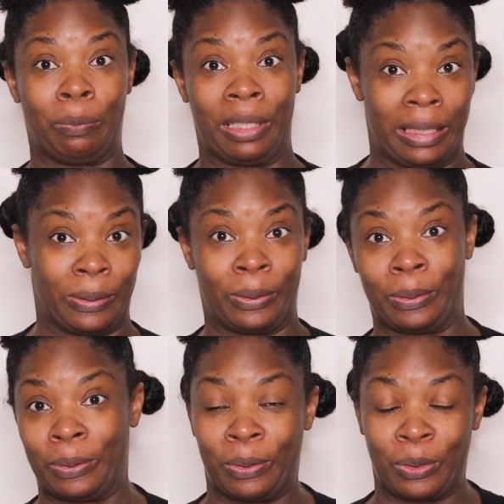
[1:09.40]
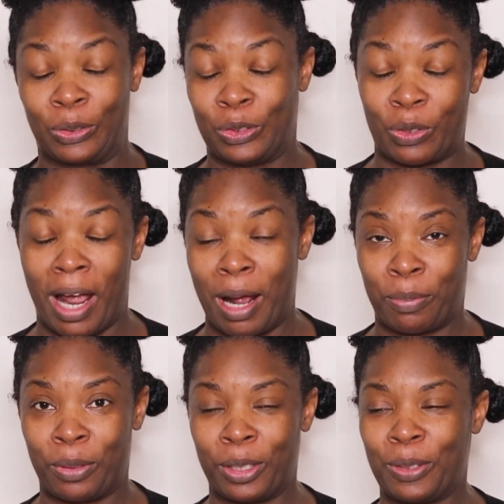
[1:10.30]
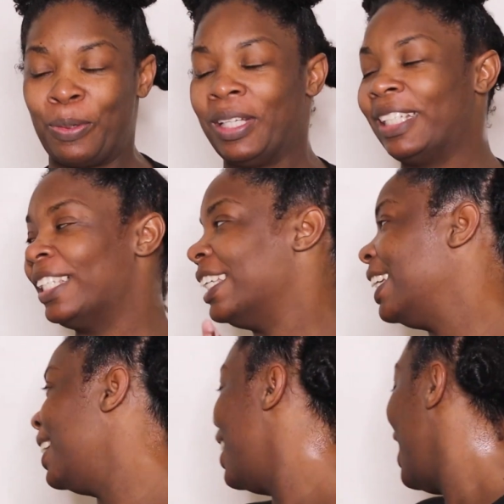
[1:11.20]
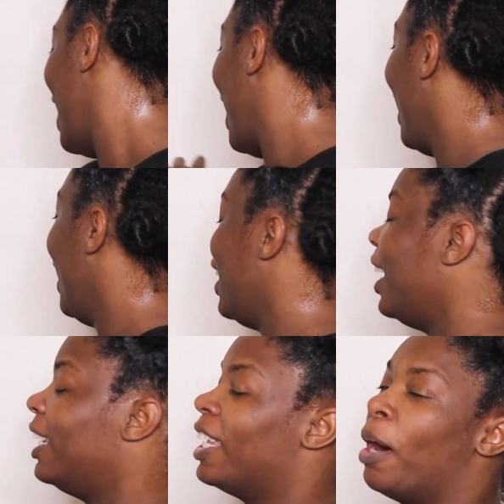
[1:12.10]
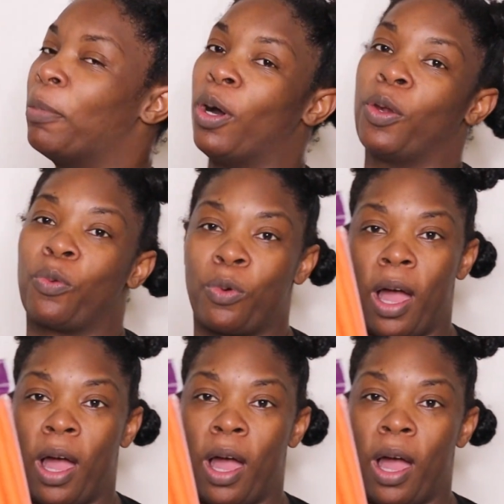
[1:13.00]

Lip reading: will dry pretty quickly. And I'm going to